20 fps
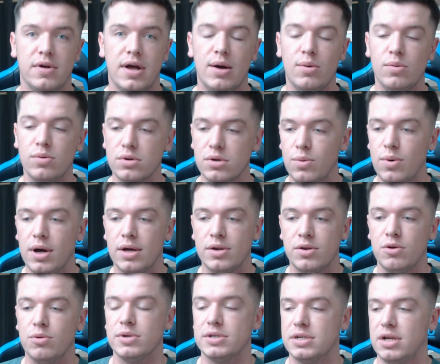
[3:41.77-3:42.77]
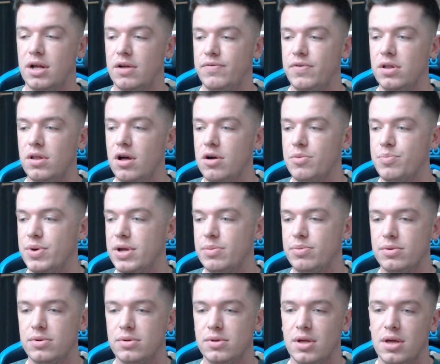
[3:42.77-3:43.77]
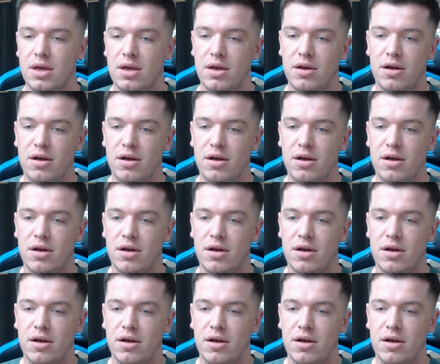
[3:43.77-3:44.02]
I wouldn't know what I'd do myself. A lot of people.